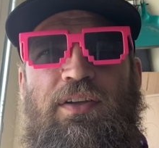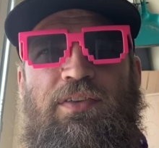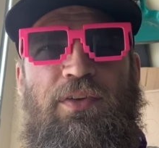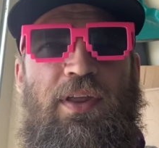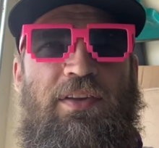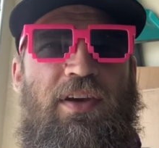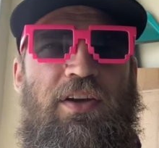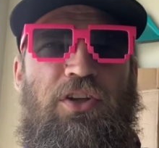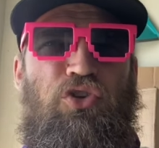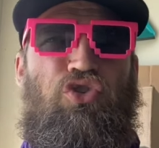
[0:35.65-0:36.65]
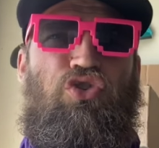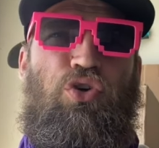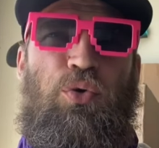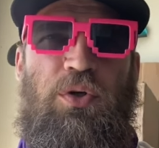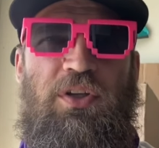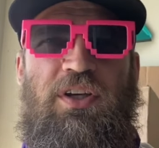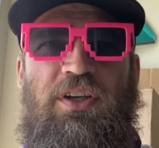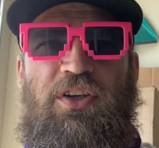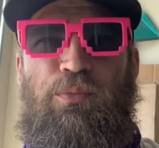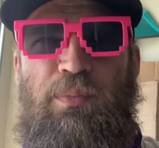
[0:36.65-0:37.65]
So that's how you steward the
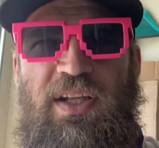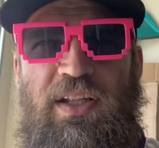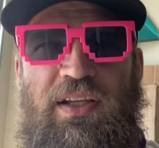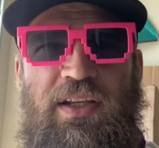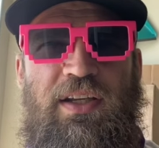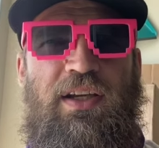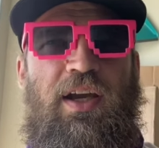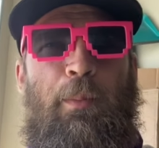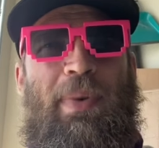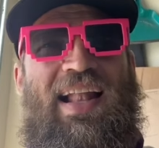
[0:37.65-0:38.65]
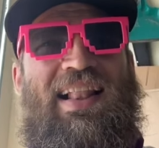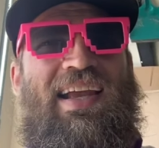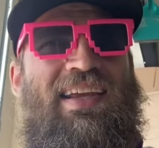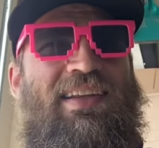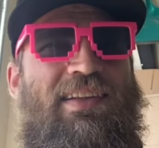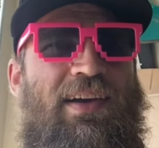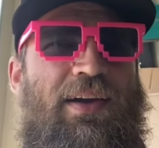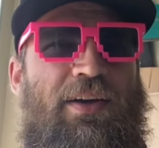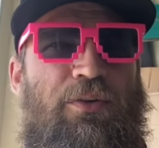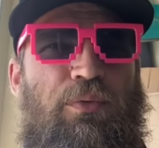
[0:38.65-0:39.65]
humility by laying
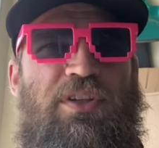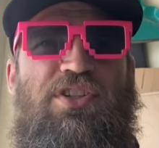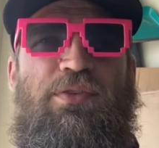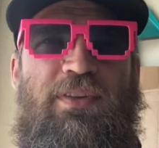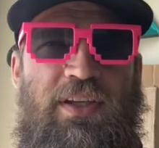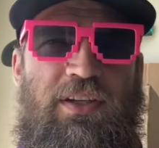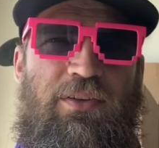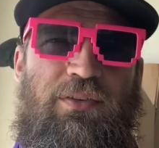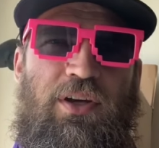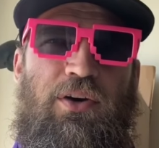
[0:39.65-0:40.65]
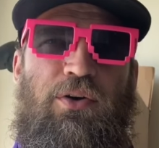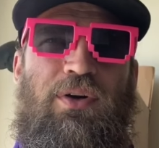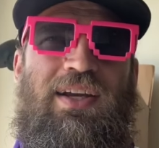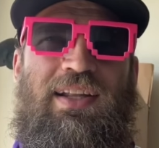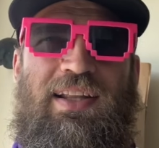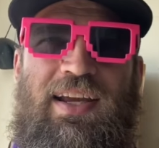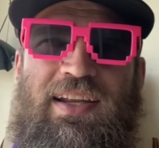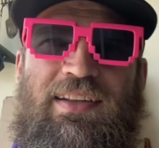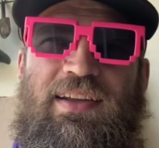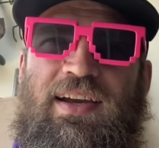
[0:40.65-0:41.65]
down what you think you know,
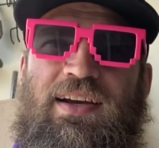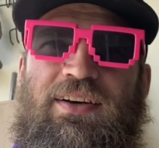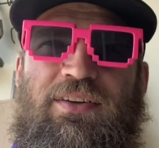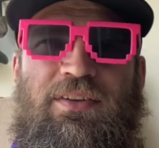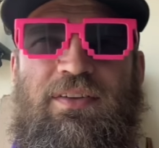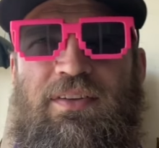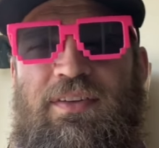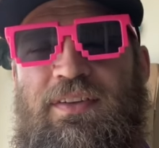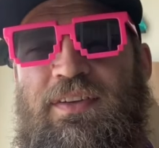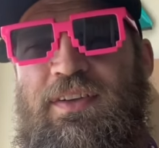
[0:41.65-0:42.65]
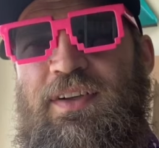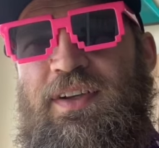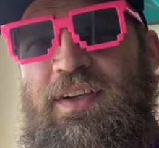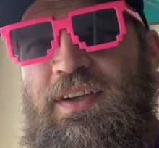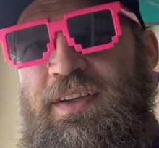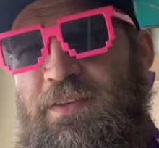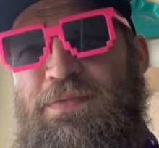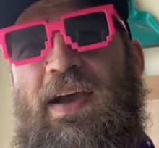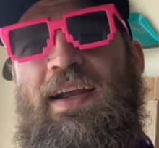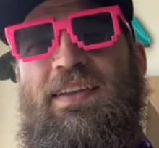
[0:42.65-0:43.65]
laying down the
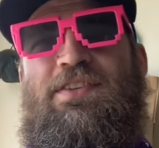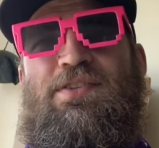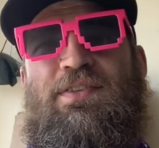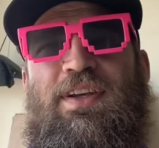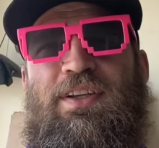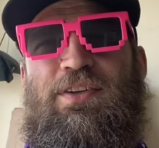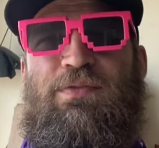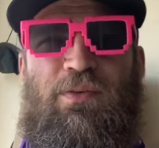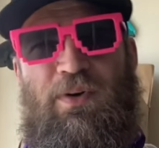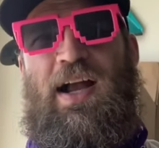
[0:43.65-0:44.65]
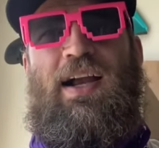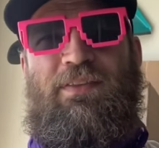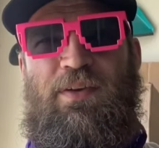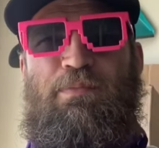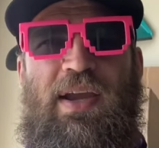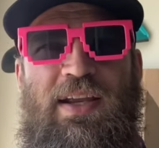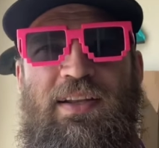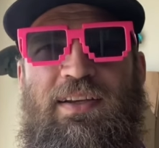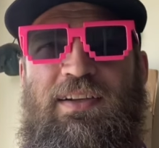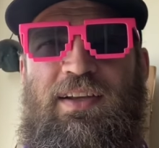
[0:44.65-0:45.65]
fact that you think you've arrived and made
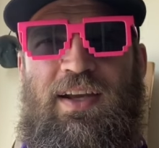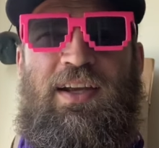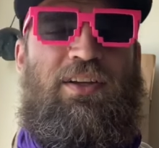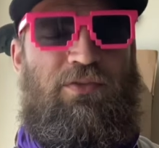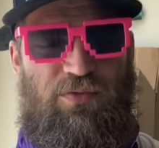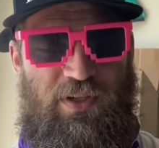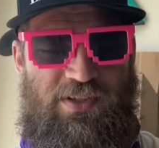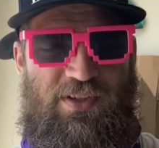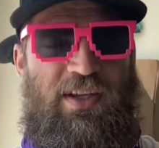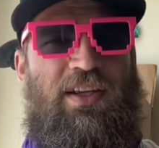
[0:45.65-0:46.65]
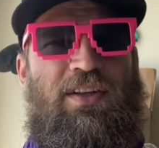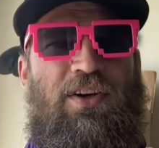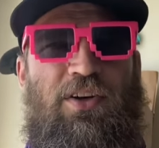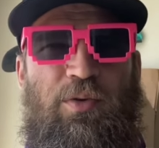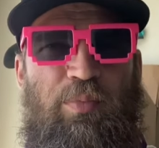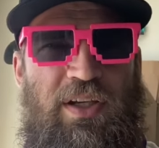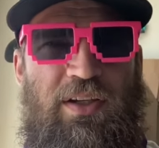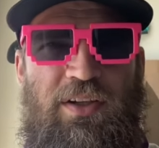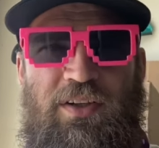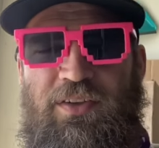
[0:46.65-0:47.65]
it and you've reached the end all the be
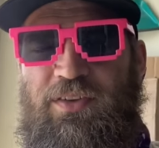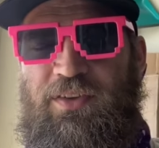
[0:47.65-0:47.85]
alls.